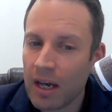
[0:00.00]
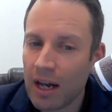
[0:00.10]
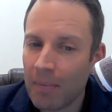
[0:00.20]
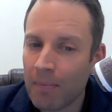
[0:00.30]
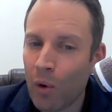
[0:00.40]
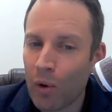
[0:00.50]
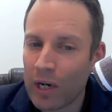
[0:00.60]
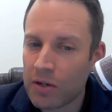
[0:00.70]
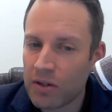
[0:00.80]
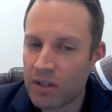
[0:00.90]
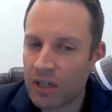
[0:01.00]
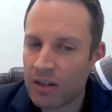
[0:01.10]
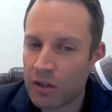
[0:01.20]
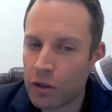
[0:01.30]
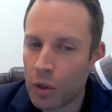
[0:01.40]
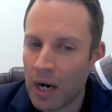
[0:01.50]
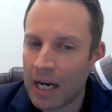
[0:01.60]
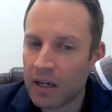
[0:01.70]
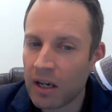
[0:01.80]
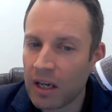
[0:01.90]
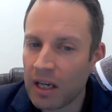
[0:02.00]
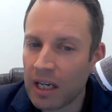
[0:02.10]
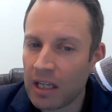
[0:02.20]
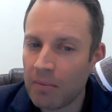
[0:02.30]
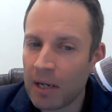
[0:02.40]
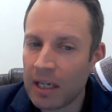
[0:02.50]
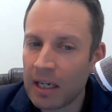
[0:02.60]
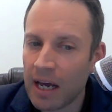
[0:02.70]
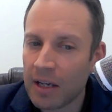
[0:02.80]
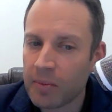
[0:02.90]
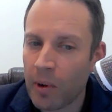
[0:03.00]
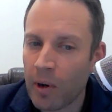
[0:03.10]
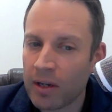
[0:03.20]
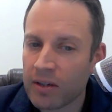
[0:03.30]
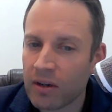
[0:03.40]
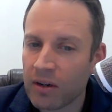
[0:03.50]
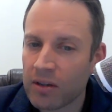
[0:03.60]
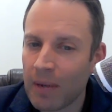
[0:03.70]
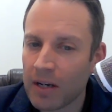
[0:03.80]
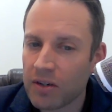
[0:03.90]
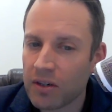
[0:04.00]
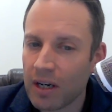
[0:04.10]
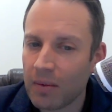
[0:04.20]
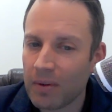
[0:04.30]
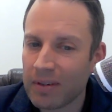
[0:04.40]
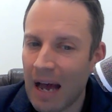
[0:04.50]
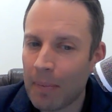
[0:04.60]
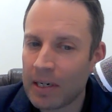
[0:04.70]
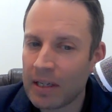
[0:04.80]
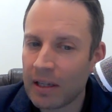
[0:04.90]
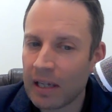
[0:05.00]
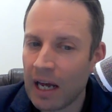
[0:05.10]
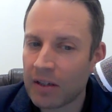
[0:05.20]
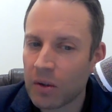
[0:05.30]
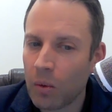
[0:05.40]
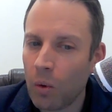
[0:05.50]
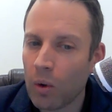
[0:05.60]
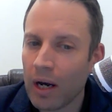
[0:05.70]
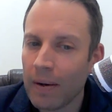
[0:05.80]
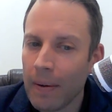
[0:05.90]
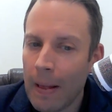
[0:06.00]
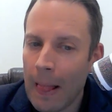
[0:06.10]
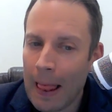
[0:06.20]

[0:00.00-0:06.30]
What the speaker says: And I'm more interested in the trend in the median house price, not as much what's happened in the last quarter.